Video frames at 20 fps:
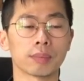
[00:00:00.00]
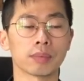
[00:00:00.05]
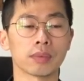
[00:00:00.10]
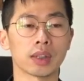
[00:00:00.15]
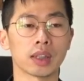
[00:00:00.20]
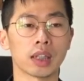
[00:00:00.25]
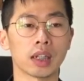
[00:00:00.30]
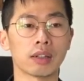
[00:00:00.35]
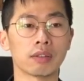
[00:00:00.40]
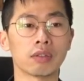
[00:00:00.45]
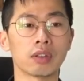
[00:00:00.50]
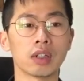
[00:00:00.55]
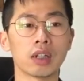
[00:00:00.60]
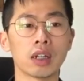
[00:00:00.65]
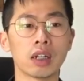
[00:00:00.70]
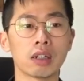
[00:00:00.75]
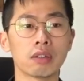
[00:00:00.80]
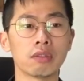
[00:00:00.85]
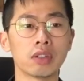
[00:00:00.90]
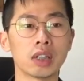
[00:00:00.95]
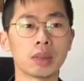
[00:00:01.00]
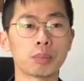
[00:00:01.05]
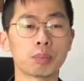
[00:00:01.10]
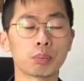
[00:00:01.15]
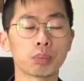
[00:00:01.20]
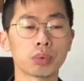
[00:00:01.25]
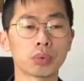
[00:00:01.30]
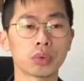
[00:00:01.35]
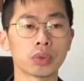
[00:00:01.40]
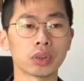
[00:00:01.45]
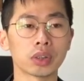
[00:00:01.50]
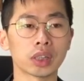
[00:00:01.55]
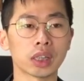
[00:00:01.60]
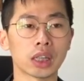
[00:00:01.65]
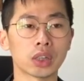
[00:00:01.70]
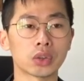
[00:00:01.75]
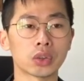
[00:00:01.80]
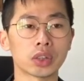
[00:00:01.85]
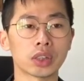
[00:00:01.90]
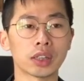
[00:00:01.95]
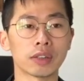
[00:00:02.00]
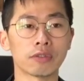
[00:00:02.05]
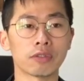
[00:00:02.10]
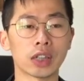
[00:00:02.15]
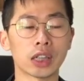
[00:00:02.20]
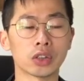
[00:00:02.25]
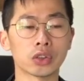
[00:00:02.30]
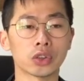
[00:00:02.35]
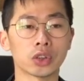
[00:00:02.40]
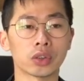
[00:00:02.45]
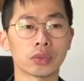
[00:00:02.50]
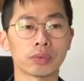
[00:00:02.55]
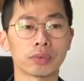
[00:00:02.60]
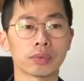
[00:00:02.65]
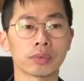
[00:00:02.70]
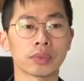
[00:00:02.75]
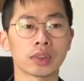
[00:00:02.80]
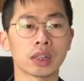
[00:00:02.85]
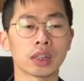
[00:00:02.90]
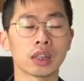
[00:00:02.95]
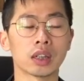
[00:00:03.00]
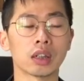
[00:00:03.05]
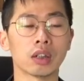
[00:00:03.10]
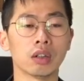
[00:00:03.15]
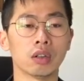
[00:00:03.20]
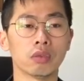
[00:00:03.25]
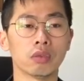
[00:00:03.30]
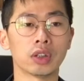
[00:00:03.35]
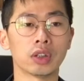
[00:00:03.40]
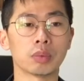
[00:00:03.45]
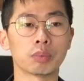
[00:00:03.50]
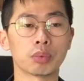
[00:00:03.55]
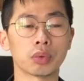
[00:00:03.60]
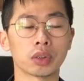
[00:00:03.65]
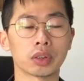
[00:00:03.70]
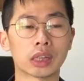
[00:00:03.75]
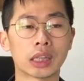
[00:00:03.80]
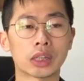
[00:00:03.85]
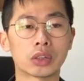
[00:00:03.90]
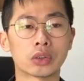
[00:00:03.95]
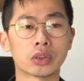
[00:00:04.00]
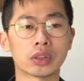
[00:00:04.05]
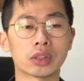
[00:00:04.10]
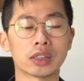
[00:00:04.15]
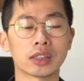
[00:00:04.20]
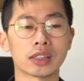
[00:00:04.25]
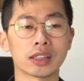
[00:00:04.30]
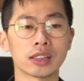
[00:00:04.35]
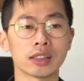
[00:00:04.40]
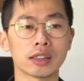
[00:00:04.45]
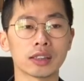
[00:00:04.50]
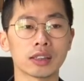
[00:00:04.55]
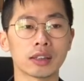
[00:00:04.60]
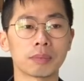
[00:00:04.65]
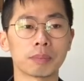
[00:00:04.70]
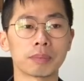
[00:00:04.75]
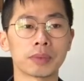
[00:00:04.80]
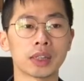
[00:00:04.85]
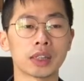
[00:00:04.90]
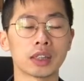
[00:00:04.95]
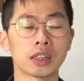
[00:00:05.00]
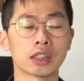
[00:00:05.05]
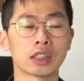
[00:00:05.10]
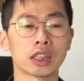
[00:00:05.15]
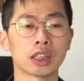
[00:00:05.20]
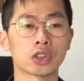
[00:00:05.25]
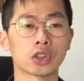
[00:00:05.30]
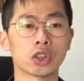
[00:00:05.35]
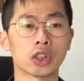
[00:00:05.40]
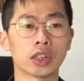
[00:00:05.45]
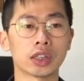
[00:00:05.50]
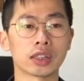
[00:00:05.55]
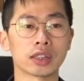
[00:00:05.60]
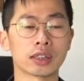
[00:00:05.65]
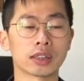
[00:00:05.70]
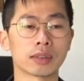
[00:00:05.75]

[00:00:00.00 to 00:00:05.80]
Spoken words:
have very poor digestive function or poor digestive system, such as